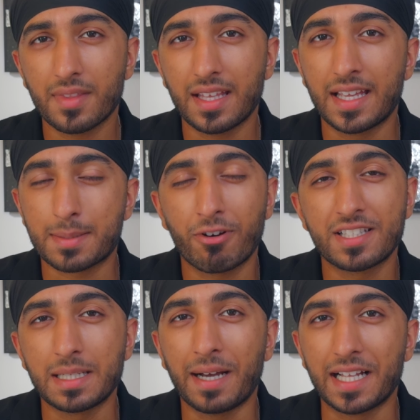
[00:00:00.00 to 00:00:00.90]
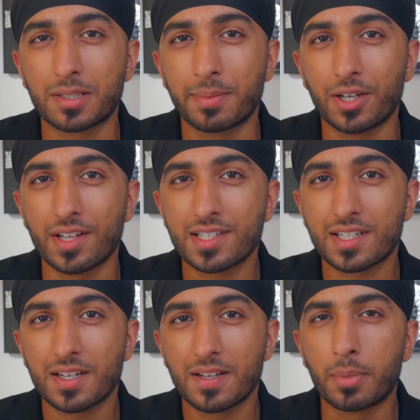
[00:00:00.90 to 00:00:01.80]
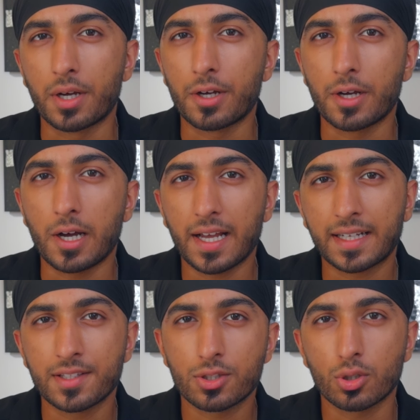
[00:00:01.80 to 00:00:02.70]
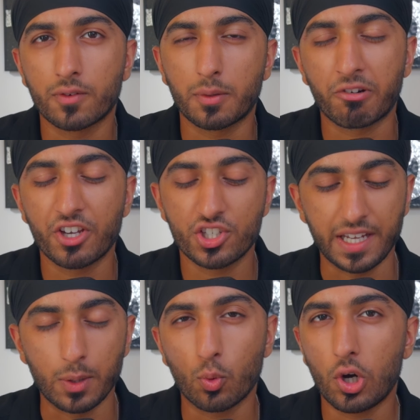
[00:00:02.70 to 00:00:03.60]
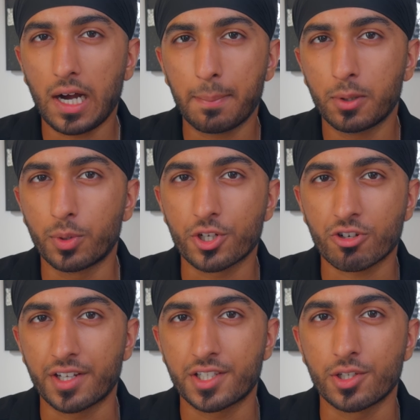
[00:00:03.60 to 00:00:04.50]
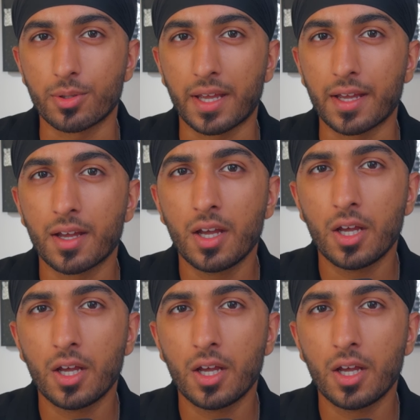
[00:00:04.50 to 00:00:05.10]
It's pretty bad, to be honest, but I can sort of appreciate what Apple were trying to do here,